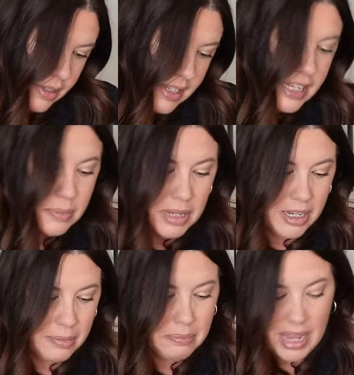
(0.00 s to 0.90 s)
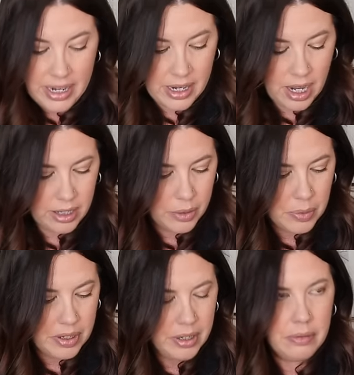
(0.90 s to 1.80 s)
Size medium, made in
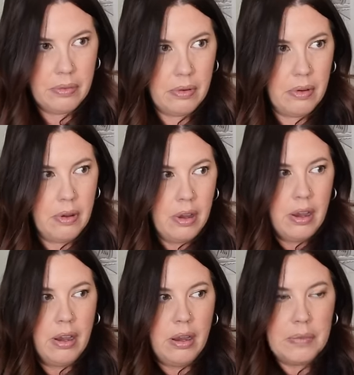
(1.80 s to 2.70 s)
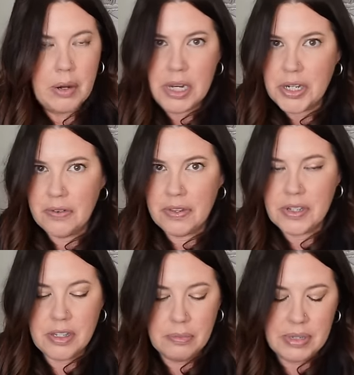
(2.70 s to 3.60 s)
Hollywood. Not quite sure if they're
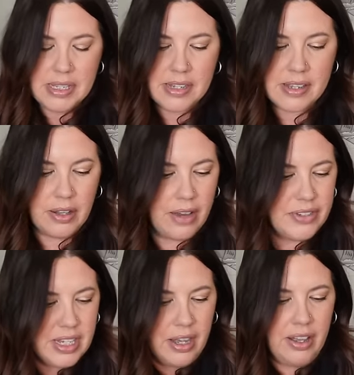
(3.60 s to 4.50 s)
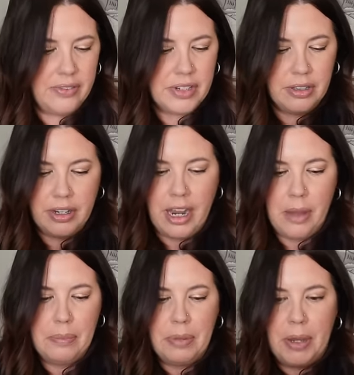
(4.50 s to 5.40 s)
still in business. I'll have to I'll have to look up,